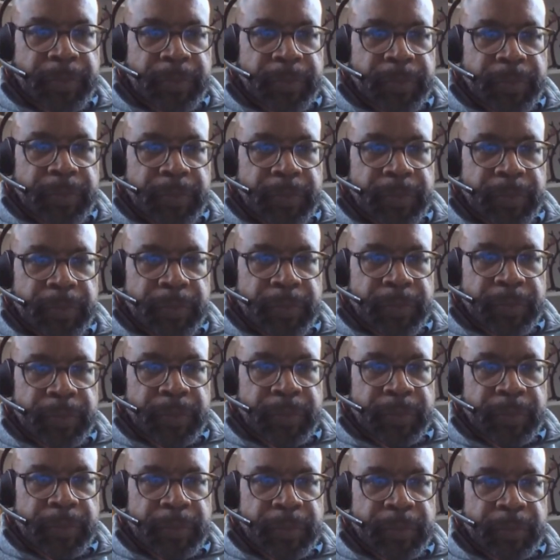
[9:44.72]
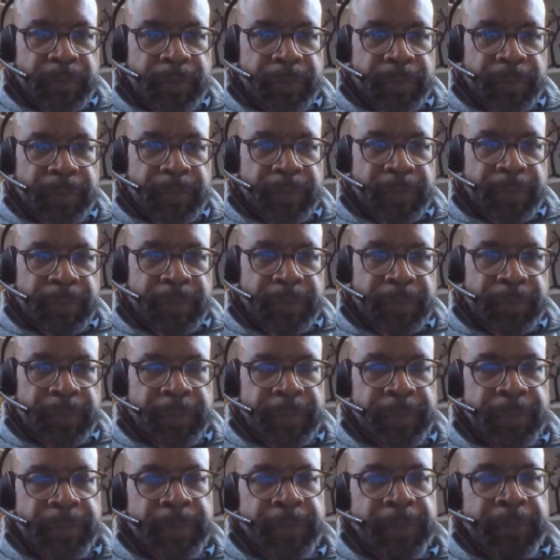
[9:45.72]

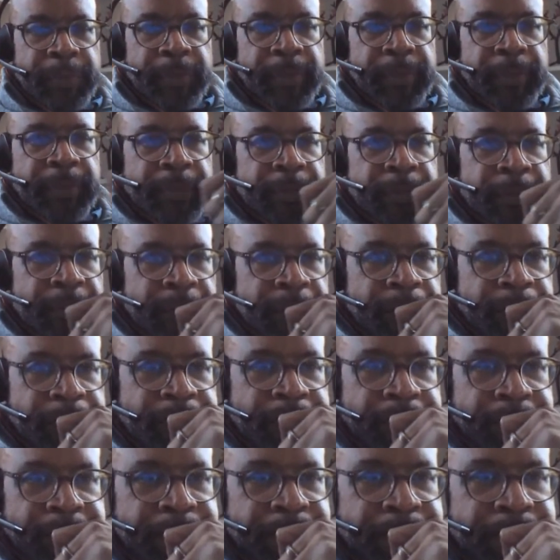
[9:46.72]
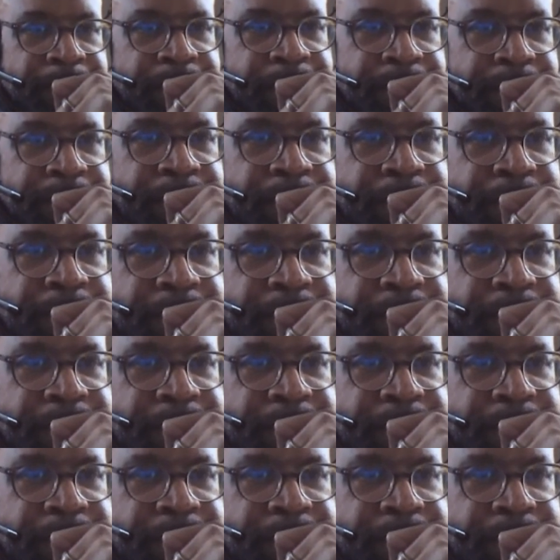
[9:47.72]
[no speech]